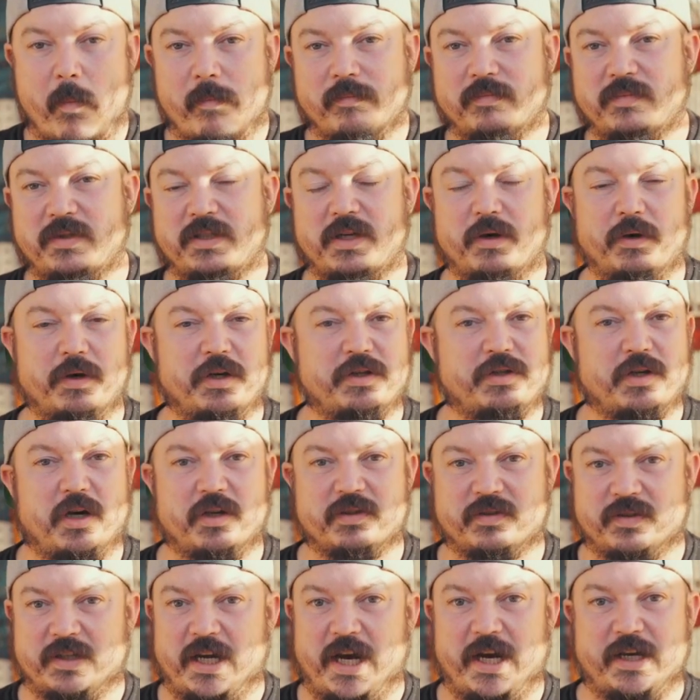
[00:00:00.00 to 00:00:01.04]
Celery
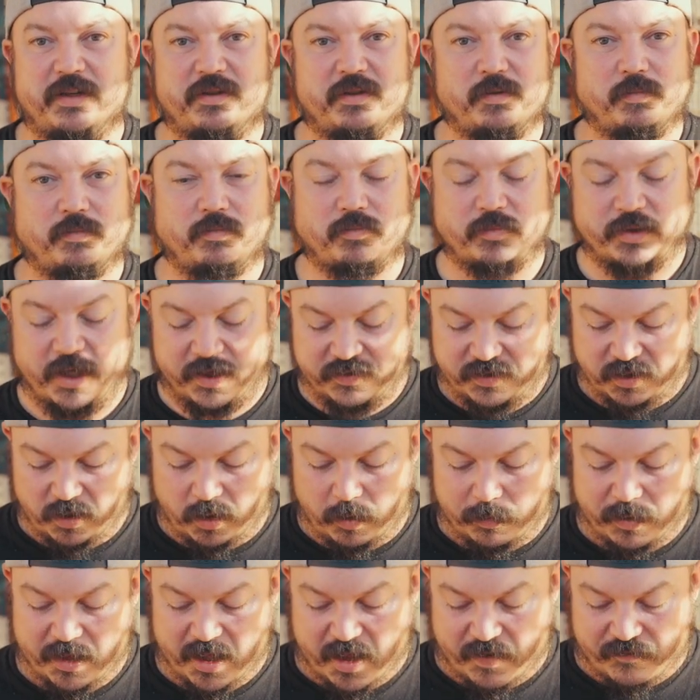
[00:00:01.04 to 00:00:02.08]
salt's nice, gives a
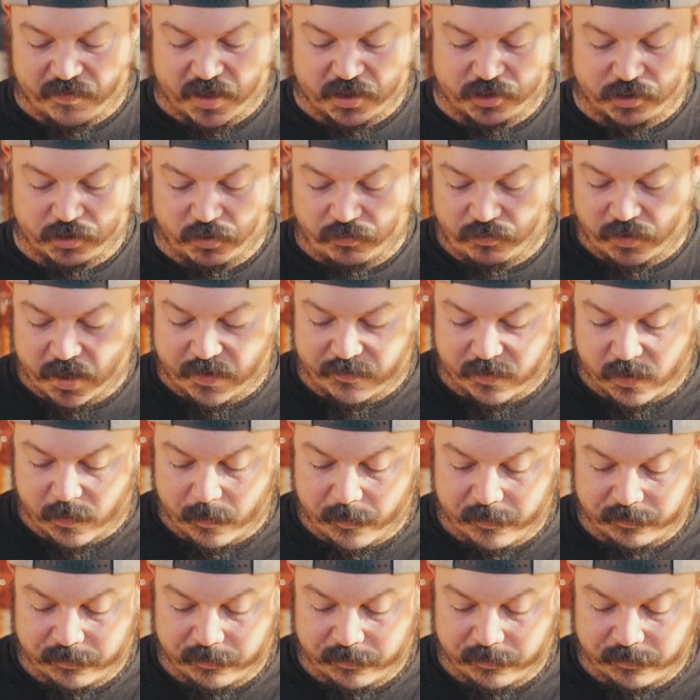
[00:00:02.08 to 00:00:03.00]
little bit of that vegetable flavor.